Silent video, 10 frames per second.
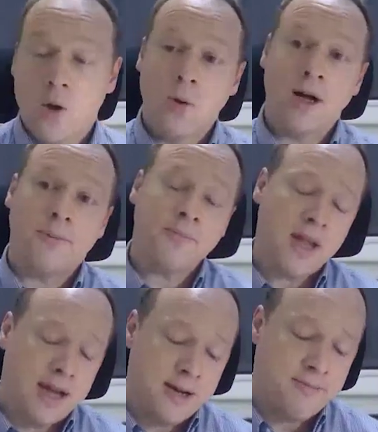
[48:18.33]
well,
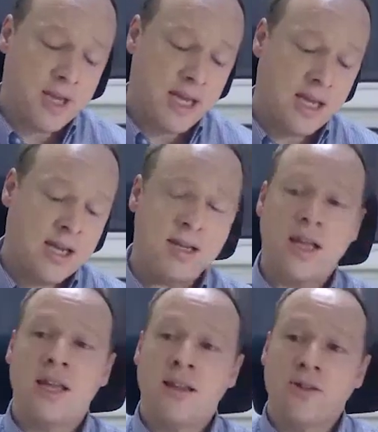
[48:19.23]

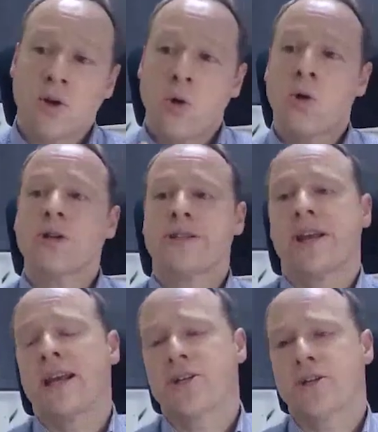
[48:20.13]
in the course
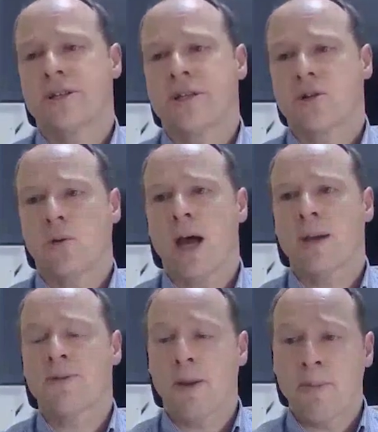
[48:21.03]
that I just
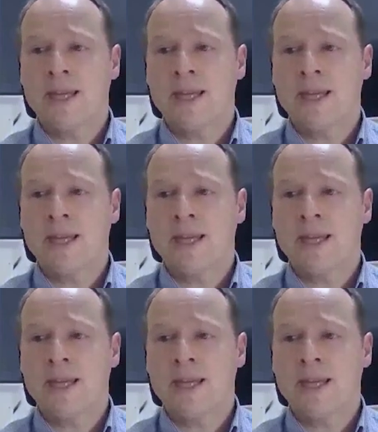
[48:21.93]
described,